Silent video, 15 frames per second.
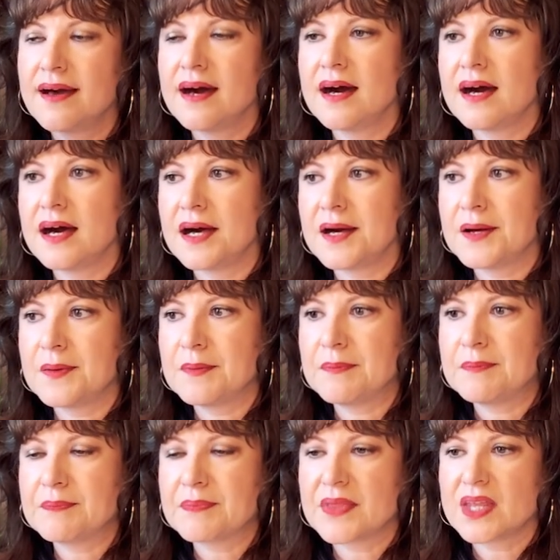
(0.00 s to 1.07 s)

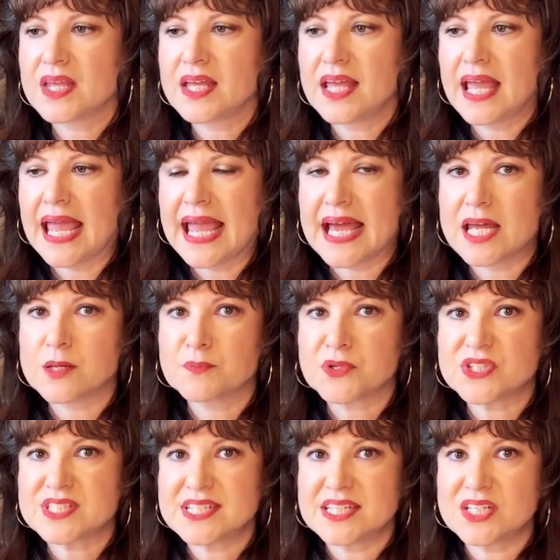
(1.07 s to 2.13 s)
and
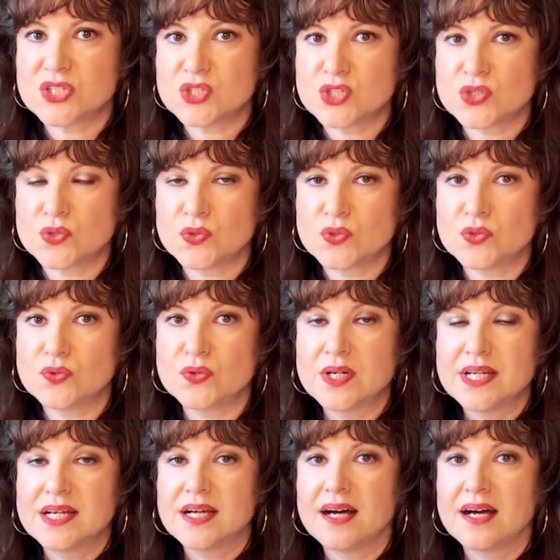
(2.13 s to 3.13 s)
proceeded to,